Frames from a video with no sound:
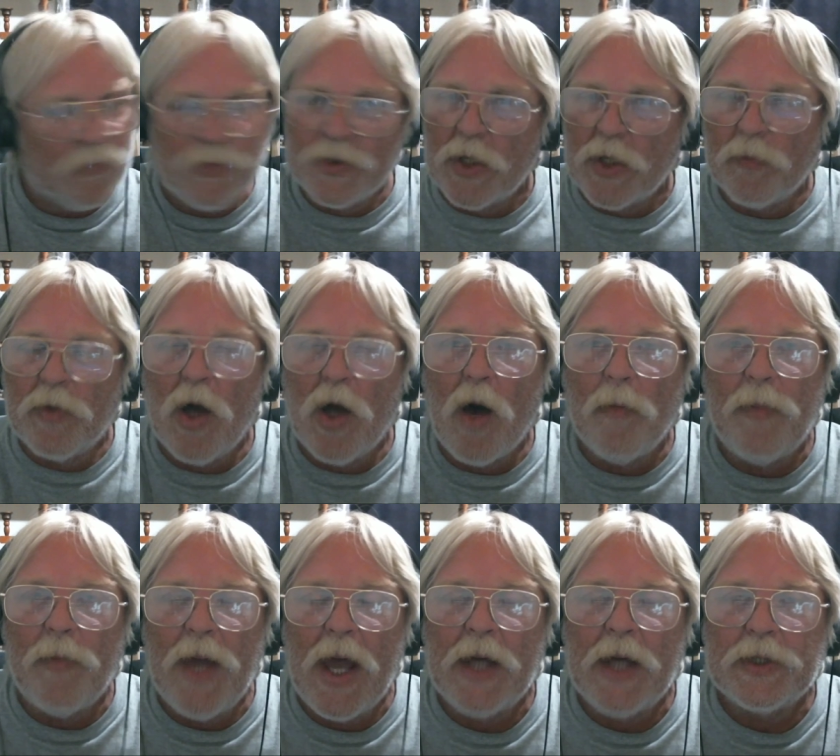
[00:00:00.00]

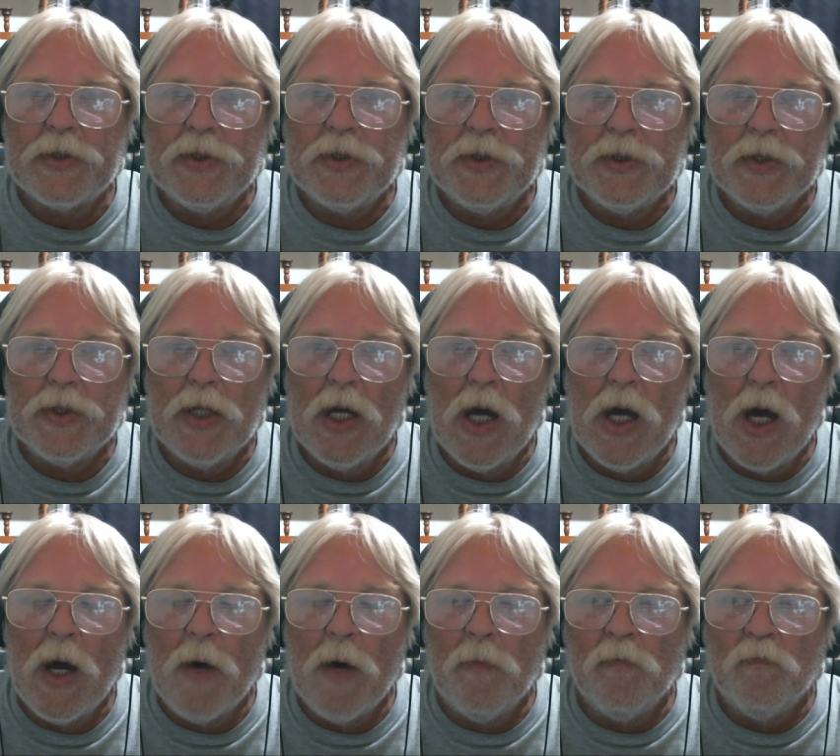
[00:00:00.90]
subcompact
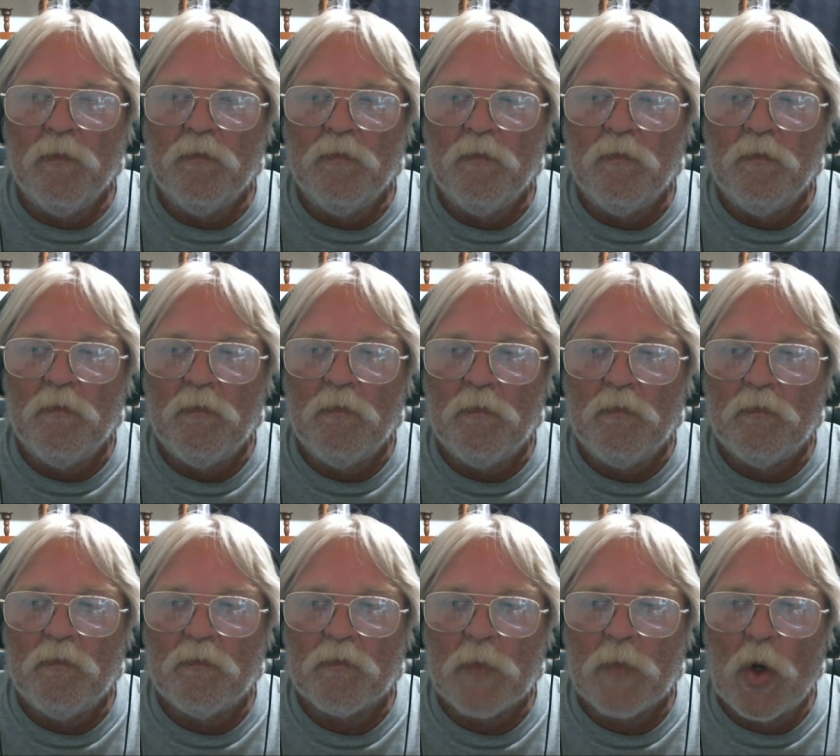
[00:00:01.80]
um,
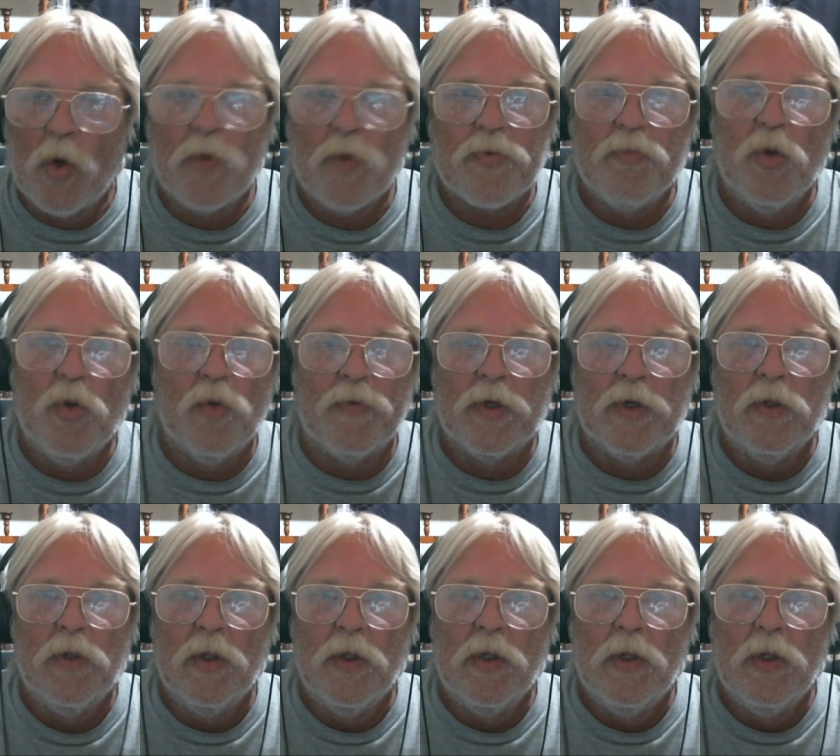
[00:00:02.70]
earth mover.